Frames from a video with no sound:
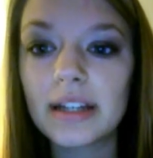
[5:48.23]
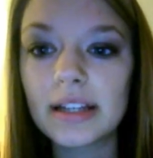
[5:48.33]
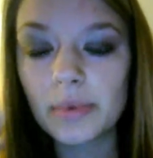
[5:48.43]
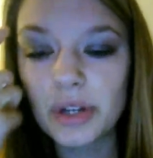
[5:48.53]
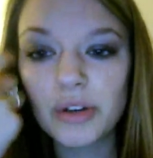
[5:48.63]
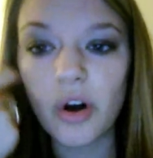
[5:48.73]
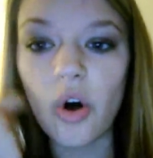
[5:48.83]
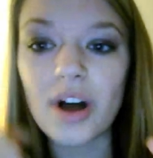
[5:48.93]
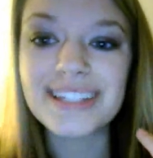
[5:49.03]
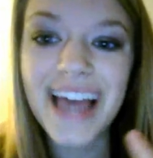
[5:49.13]
it's what you
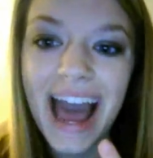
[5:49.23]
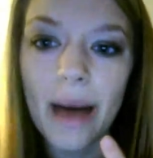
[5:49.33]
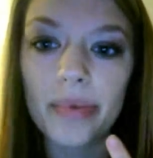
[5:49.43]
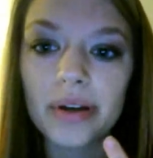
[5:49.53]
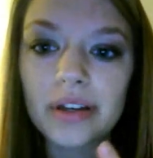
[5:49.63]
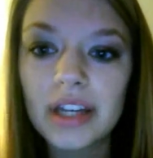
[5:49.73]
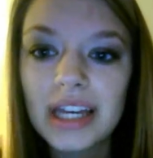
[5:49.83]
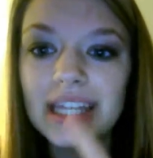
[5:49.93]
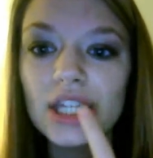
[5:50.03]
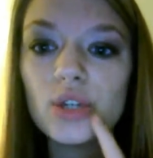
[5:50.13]
call a tap.
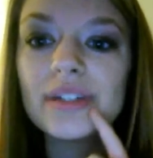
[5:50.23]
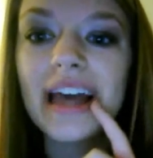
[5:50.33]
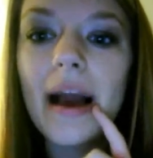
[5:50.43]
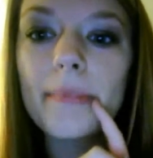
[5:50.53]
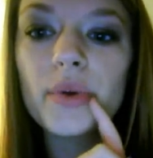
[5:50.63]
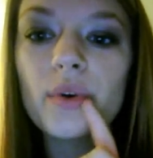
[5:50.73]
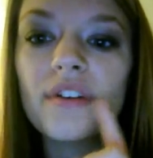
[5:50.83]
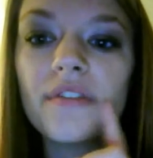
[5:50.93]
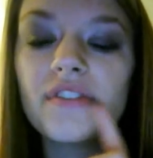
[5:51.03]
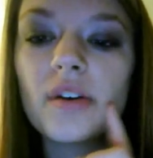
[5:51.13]
You tap the
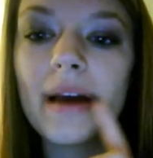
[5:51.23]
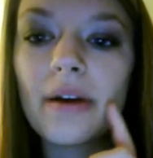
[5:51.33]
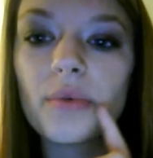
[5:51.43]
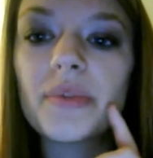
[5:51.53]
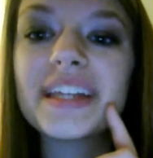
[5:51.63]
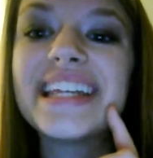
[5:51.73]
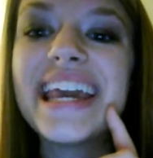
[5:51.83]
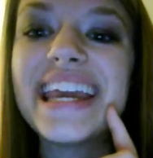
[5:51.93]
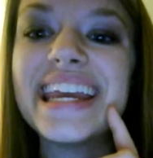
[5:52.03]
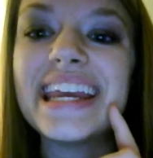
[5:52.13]
roof of your mouth with the
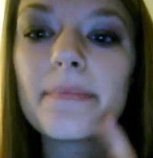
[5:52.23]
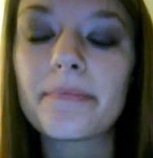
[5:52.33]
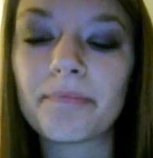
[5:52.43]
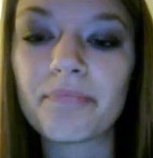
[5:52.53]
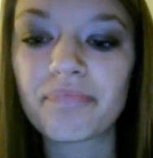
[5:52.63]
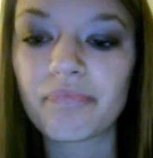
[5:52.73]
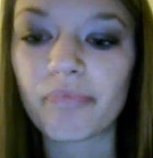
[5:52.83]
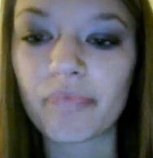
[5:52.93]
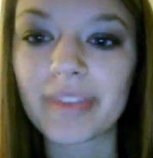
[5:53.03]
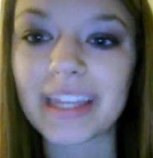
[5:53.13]
T.
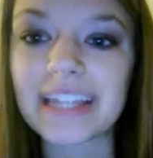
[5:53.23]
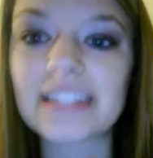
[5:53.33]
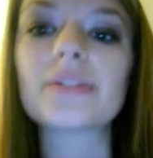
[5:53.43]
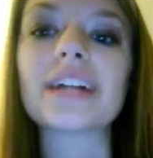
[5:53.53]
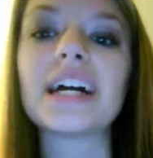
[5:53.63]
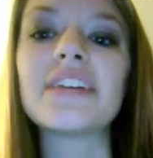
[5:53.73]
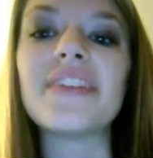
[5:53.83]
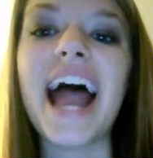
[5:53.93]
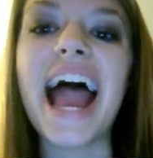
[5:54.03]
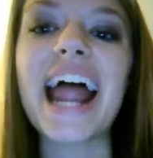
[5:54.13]
So it's kind of
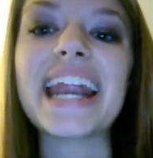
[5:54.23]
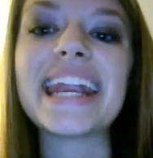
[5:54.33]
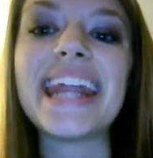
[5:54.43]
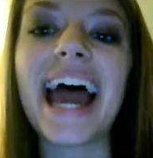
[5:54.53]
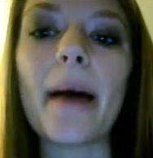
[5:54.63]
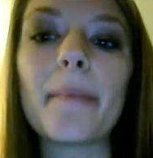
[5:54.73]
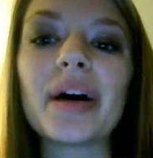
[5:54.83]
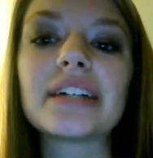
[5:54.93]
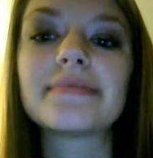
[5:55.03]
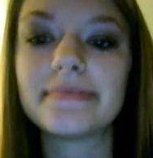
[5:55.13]
tap.
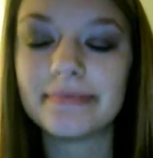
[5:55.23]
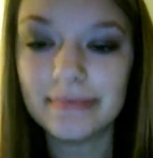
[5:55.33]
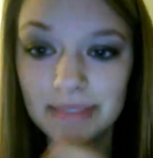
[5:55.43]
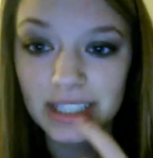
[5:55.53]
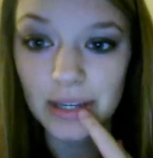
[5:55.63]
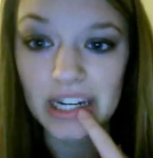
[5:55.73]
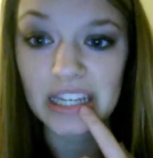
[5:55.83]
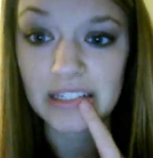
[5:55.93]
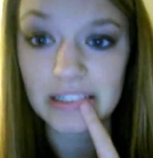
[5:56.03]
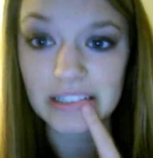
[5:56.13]
Get
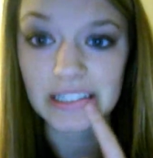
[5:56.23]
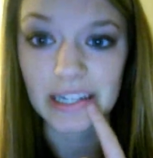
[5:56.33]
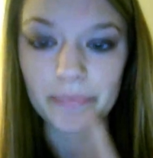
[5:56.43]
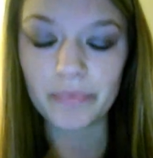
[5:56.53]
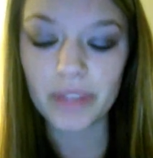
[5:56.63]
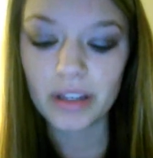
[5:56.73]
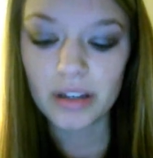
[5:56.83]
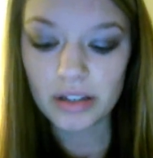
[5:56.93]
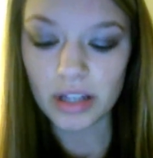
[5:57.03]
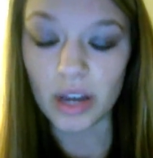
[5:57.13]
it? Yeah.
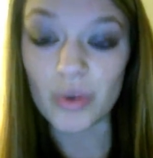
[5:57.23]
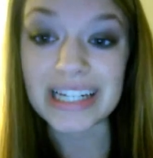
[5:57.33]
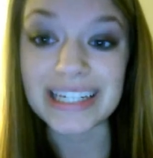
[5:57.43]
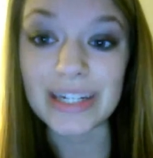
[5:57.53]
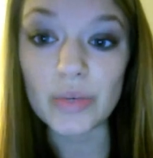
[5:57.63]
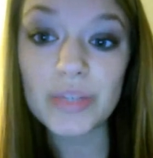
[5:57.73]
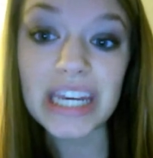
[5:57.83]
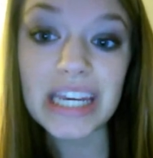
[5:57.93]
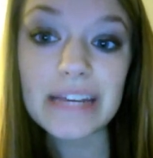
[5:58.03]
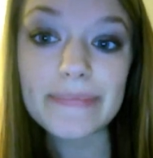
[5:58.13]
So,
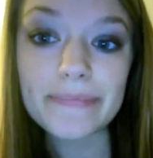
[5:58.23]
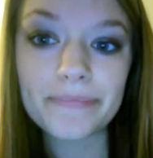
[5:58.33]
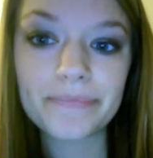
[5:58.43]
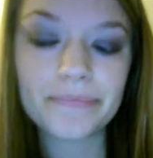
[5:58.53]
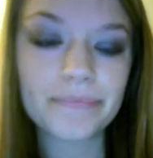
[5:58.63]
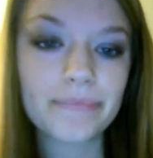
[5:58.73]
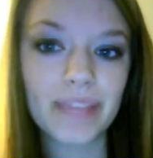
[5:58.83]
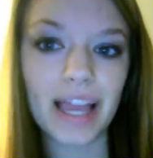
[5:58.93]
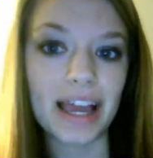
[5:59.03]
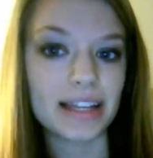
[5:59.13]
duty.
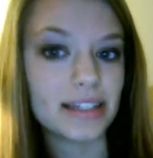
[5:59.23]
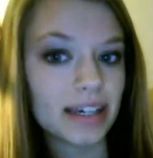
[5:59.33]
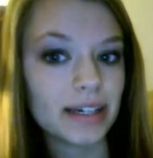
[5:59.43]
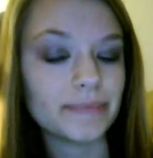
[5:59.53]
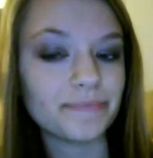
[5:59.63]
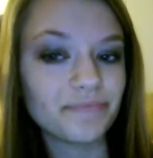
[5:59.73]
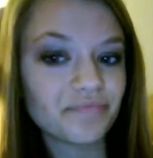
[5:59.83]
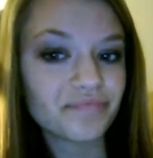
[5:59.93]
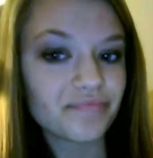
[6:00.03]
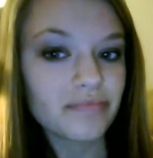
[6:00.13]
And I
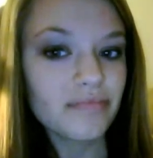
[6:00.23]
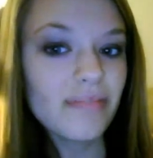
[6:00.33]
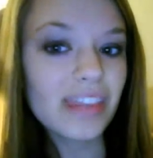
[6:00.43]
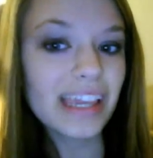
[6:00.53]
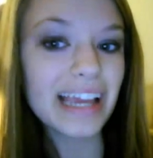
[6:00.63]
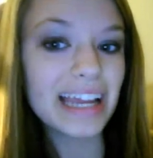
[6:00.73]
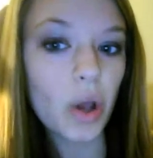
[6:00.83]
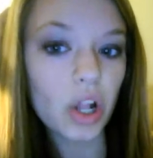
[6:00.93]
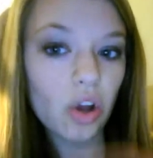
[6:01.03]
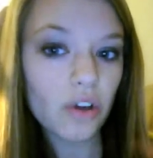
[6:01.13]

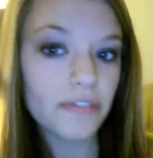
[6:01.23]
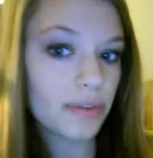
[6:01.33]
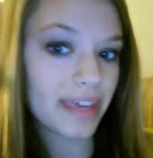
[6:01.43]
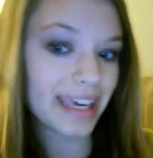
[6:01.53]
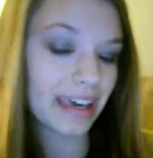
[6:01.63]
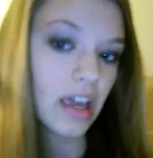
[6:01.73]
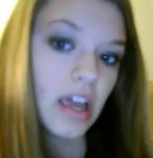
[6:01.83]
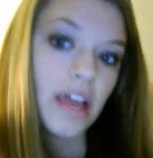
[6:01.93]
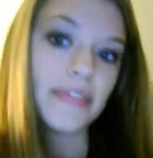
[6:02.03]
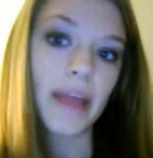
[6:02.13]
know a lot of you think
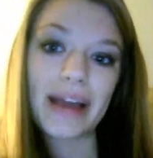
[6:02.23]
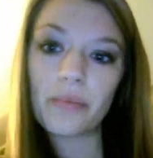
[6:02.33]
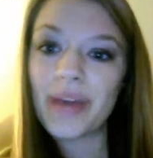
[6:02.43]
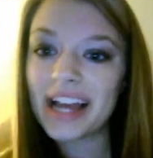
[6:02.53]
that we